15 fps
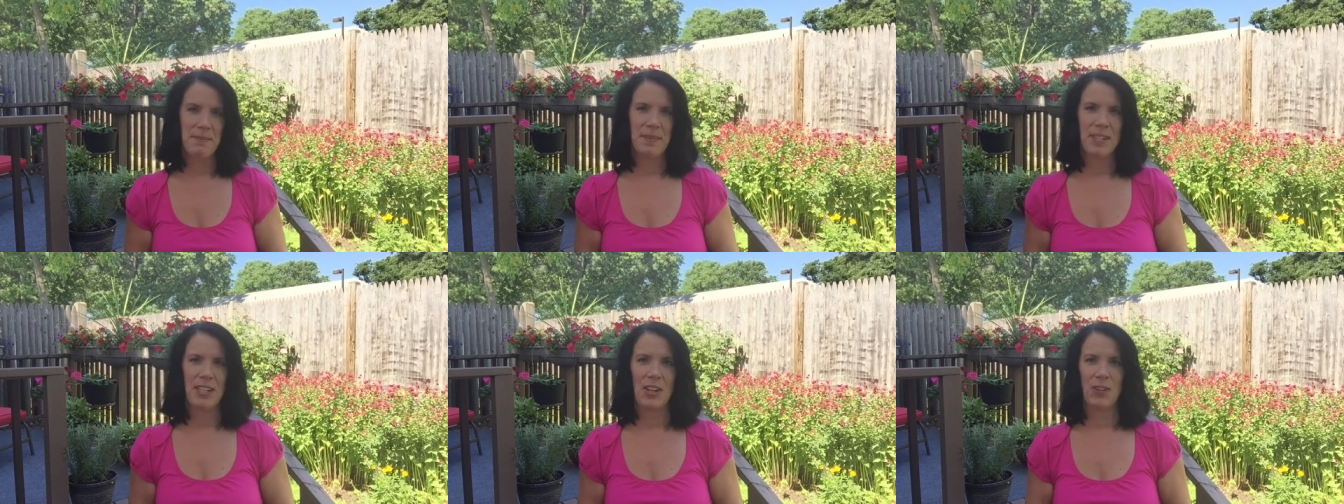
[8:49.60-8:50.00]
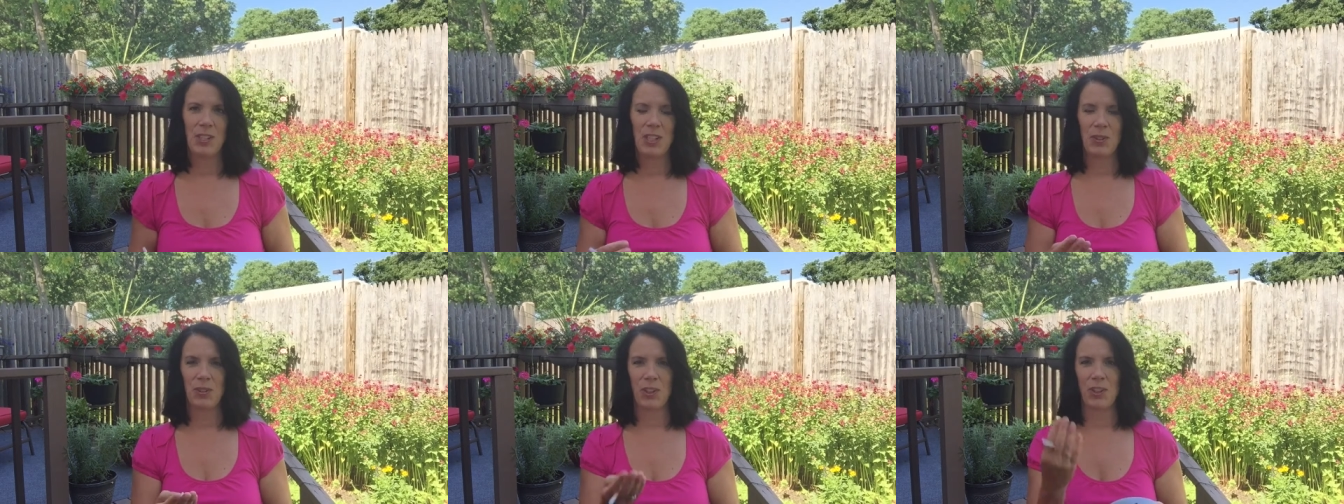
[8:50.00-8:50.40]

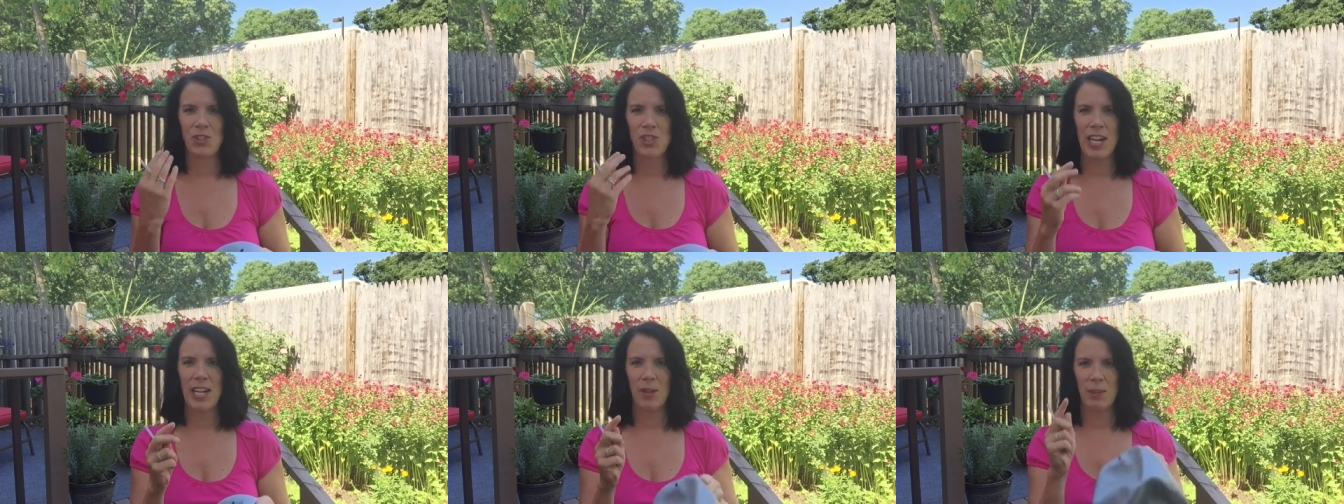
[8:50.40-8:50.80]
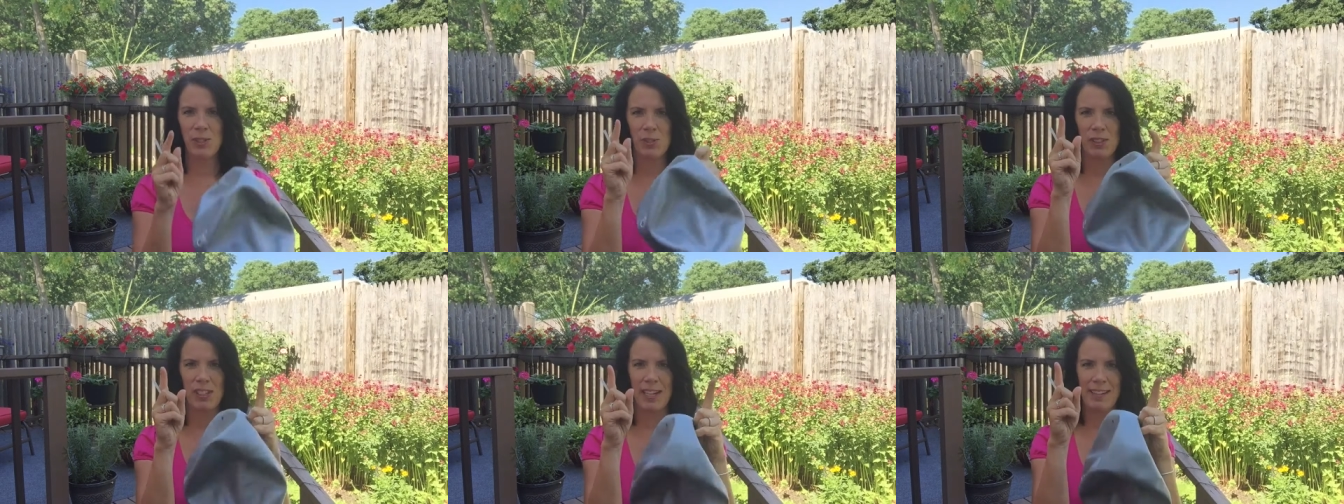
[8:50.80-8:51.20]
your chair, which
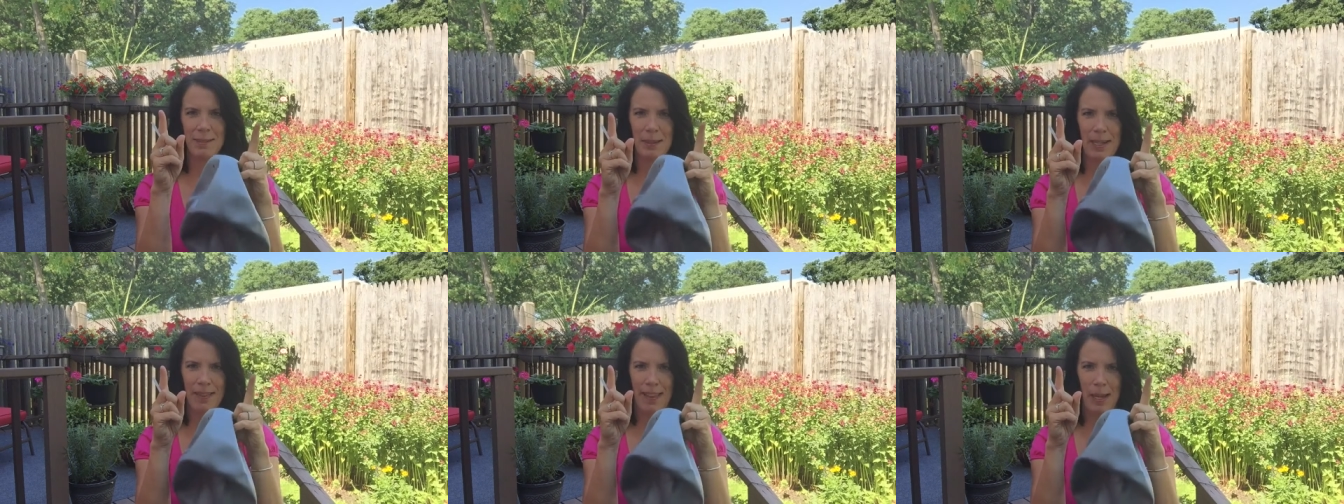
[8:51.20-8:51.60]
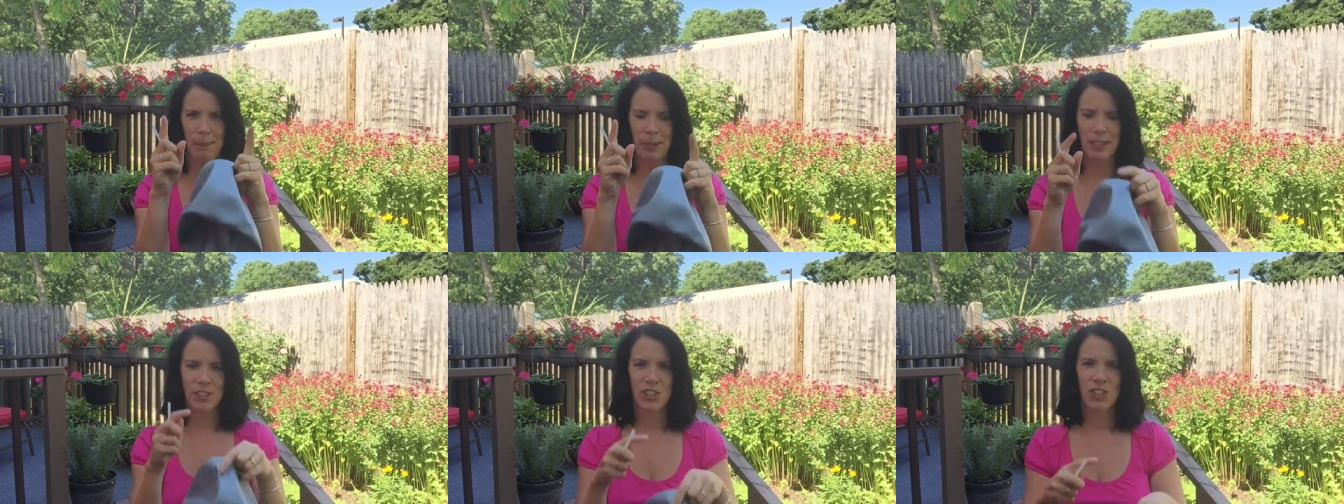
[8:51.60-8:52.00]
reclines about that
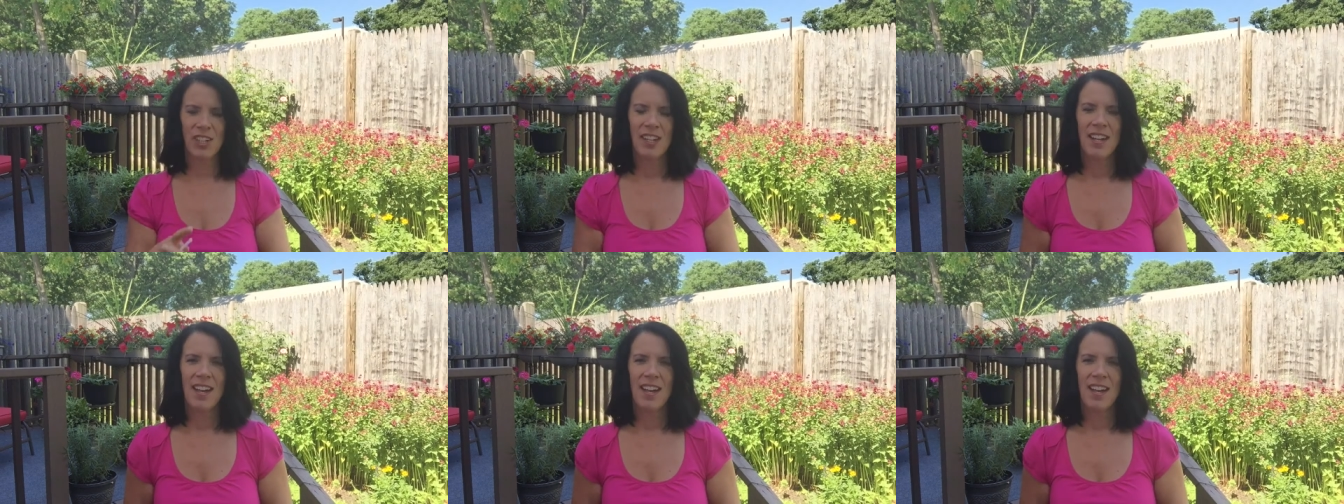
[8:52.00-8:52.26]
much,